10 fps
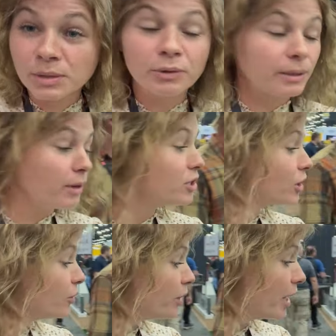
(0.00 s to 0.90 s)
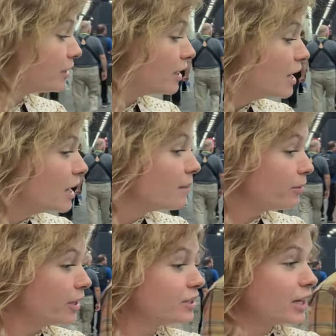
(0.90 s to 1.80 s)
pretty much the correct
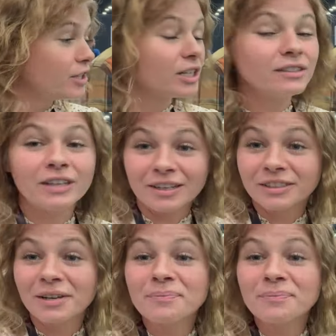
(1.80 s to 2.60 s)
pronunciation, Yagda.